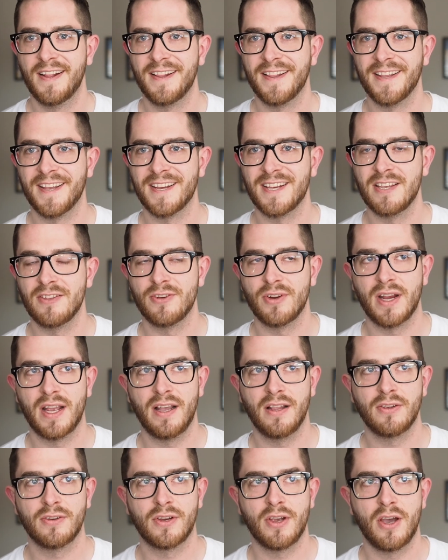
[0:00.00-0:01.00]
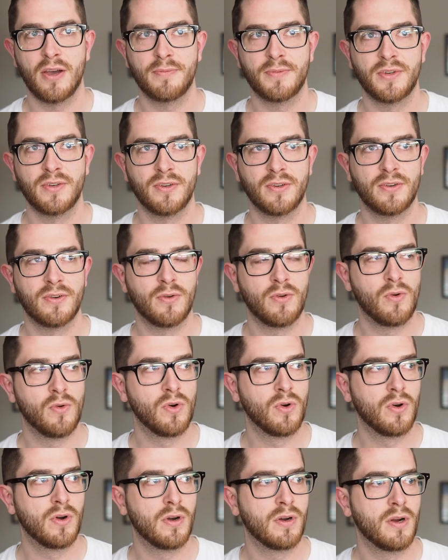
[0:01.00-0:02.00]
like either a helicopter
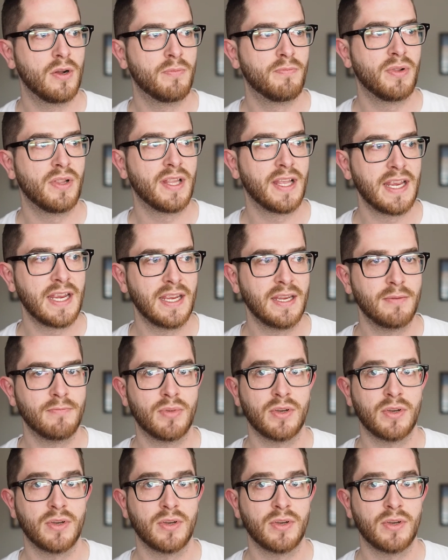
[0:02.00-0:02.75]
or a plane,